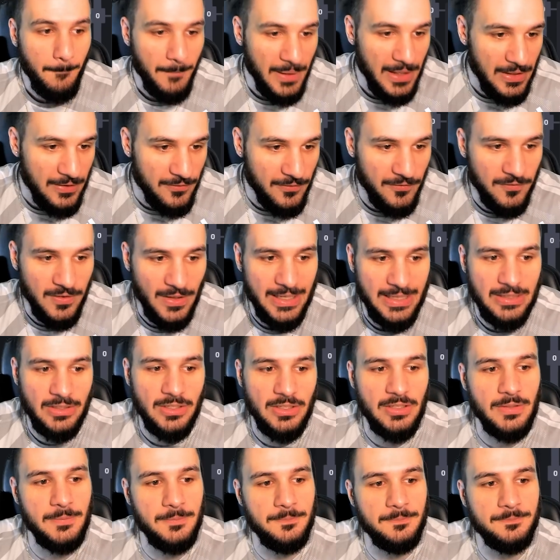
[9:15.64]
Pit
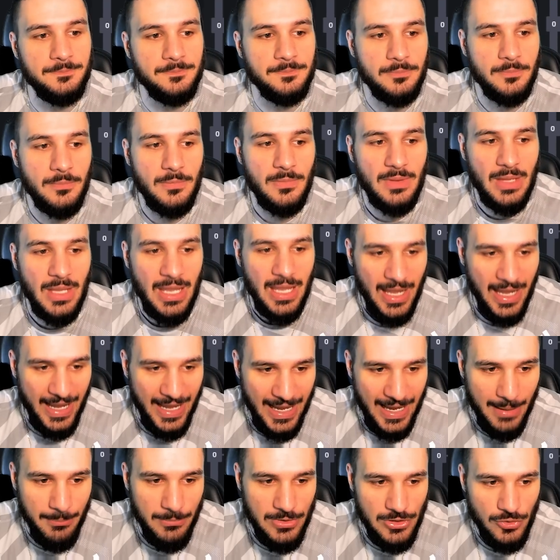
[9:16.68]
Fighter,
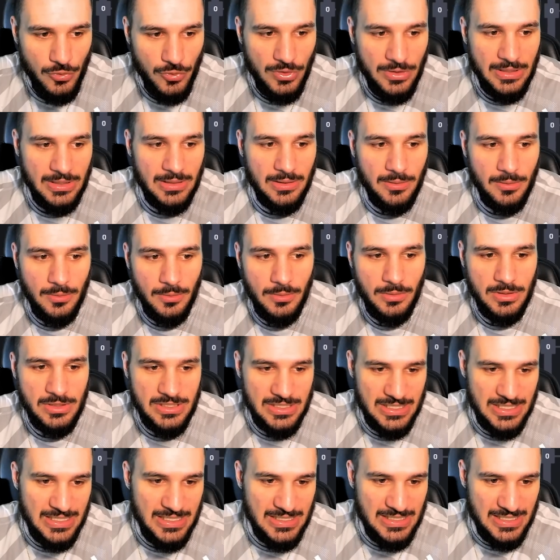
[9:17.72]
Hamstring,
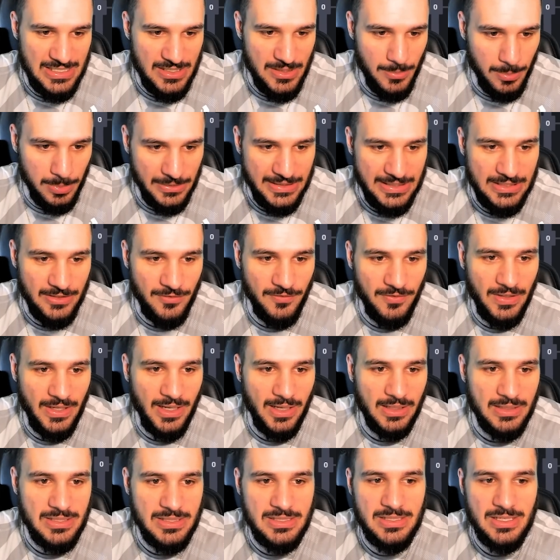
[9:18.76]
CC to bleed
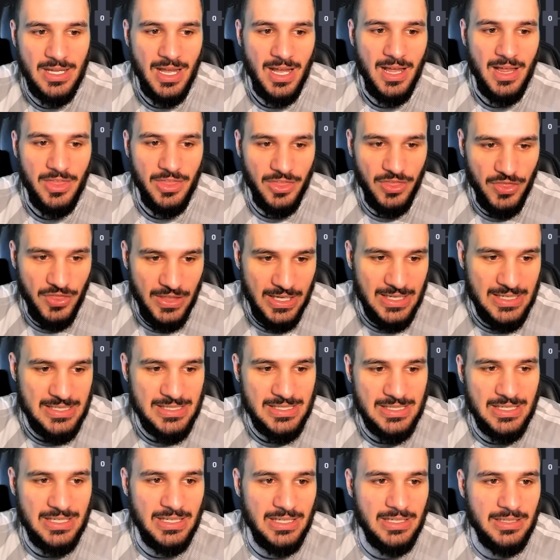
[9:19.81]
effects, Thick
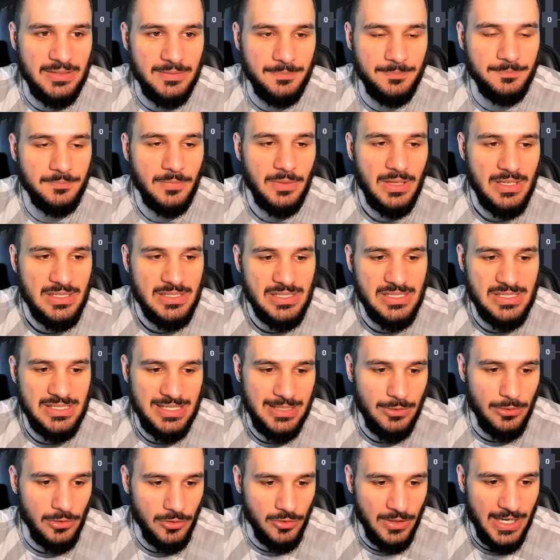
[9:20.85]
Skin,
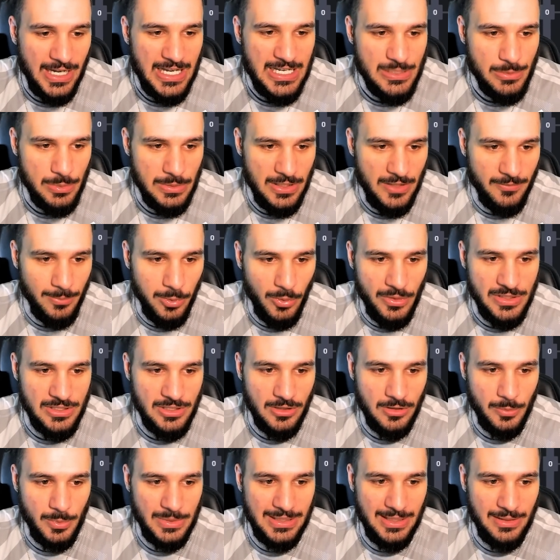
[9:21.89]
Steel Grasp, we have points
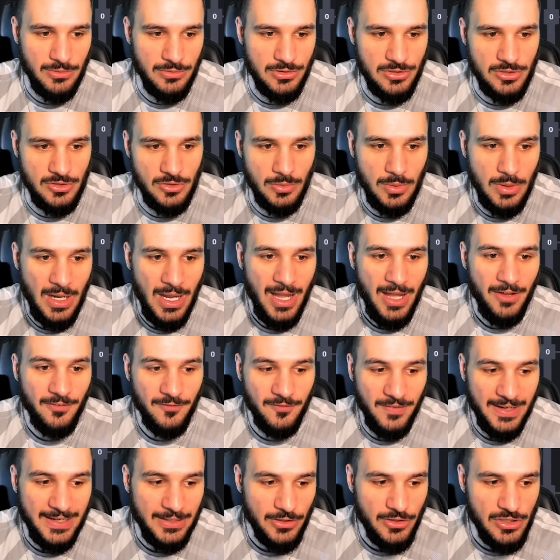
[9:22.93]
all the way down to
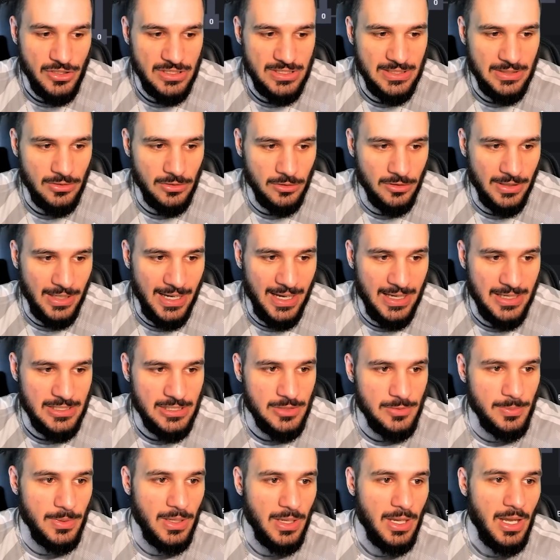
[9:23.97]
Fighter Steel
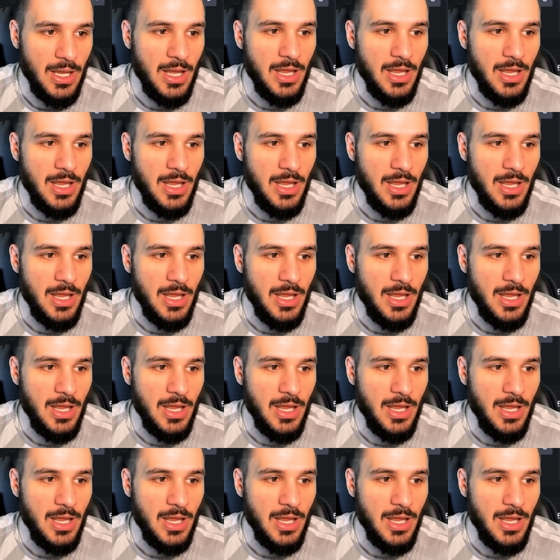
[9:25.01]
Grasp,